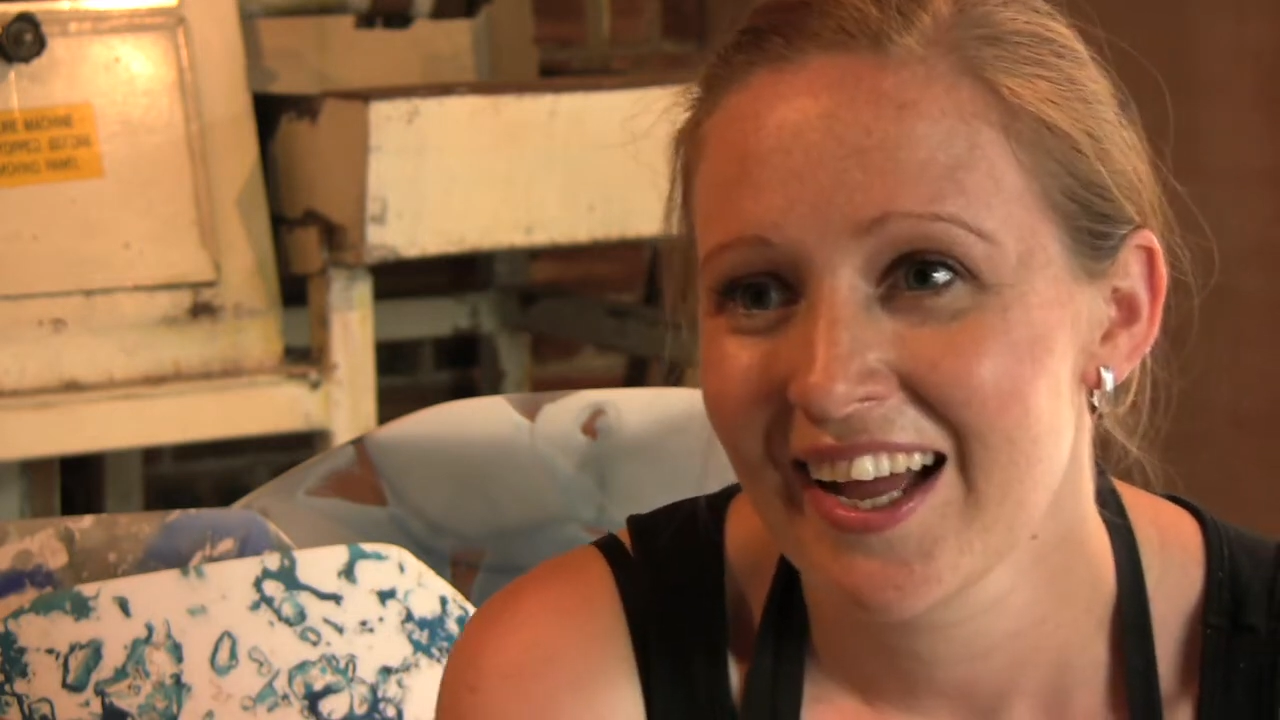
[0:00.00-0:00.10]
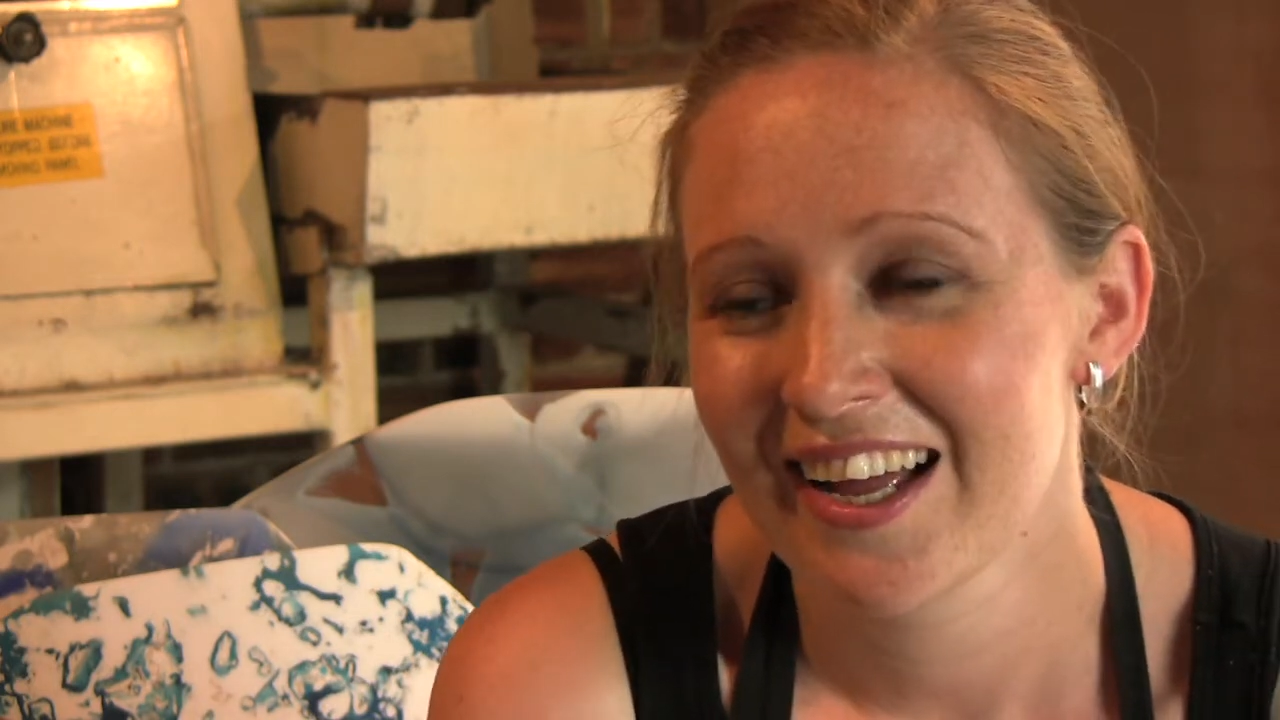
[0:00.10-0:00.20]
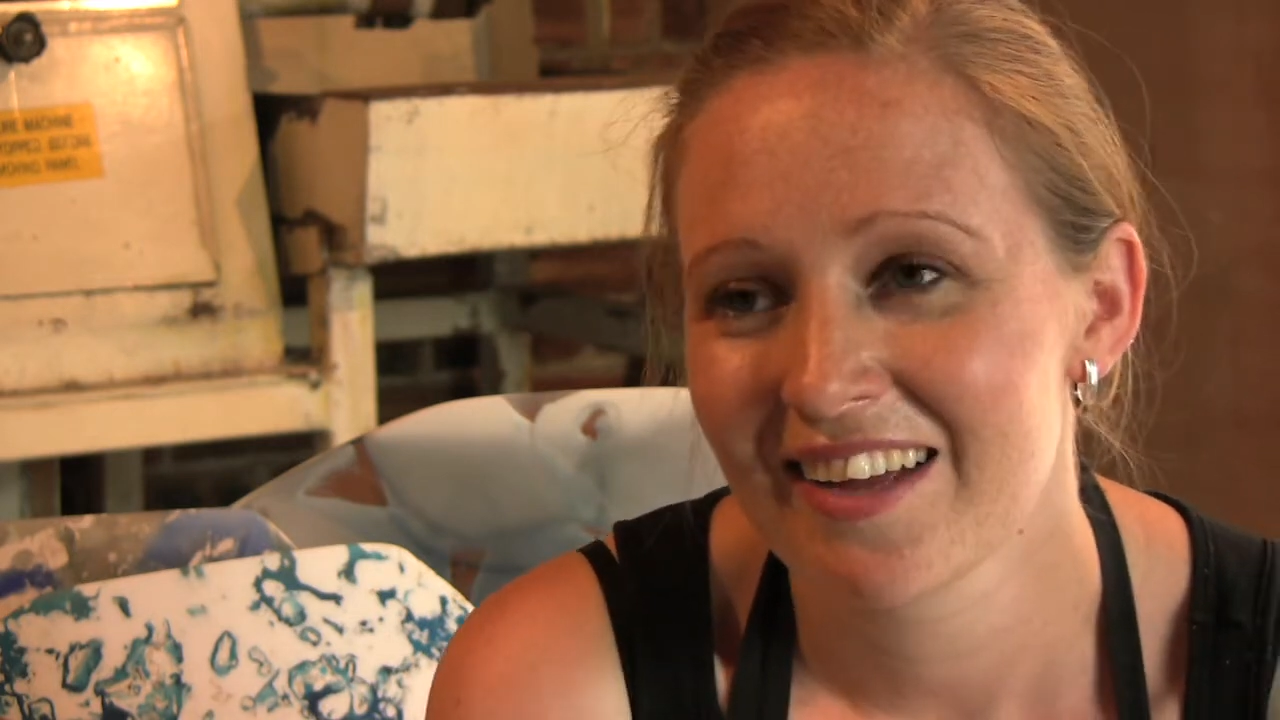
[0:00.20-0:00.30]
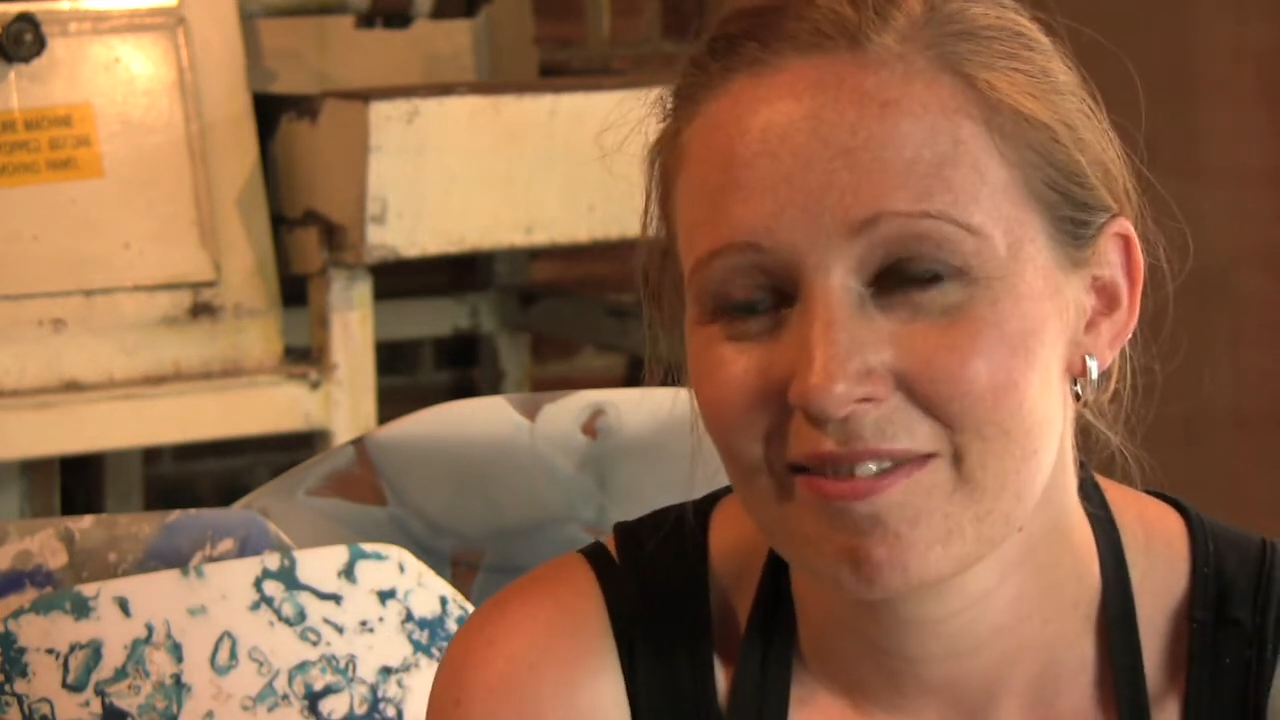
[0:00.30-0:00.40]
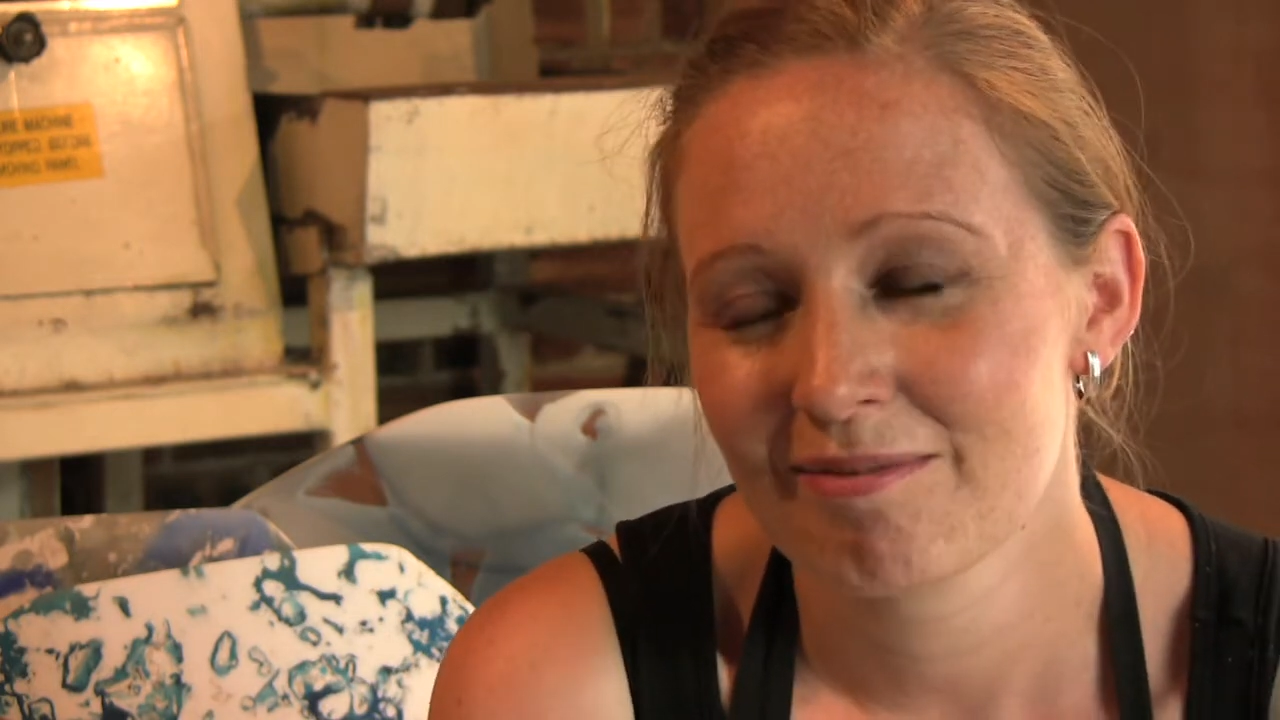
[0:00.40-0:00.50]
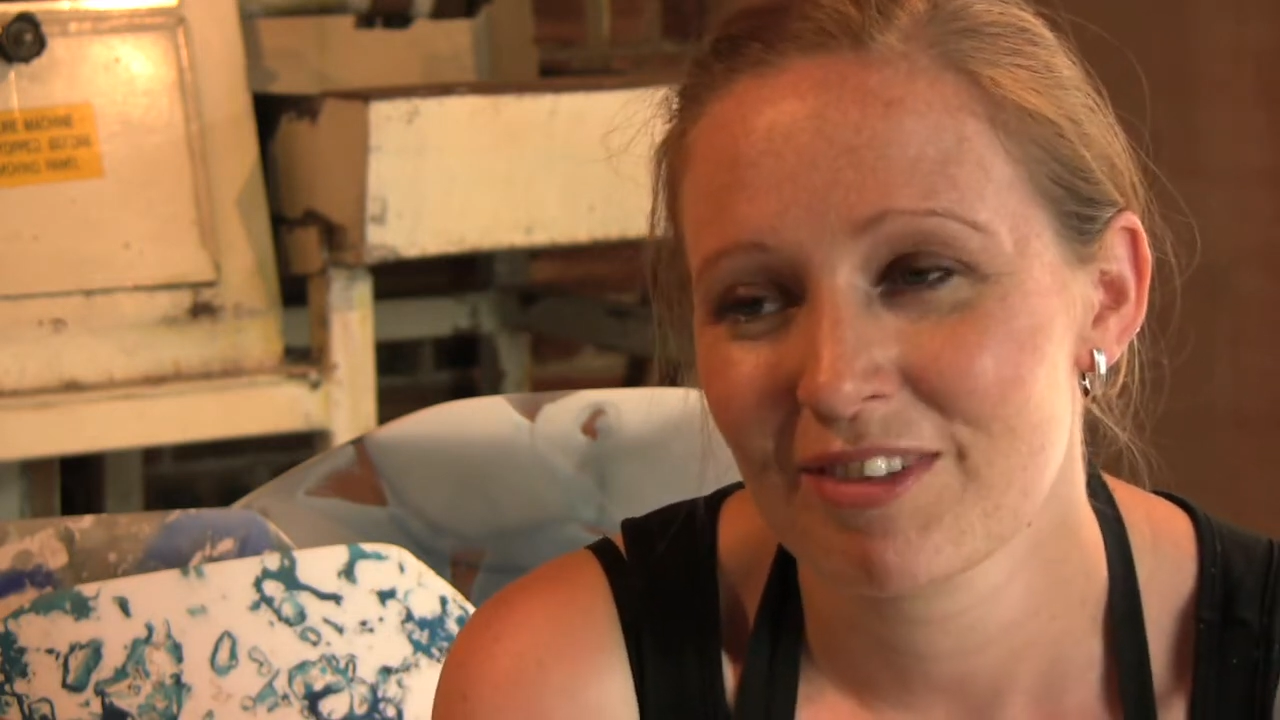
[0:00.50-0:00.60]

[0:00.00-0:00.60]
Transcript: um,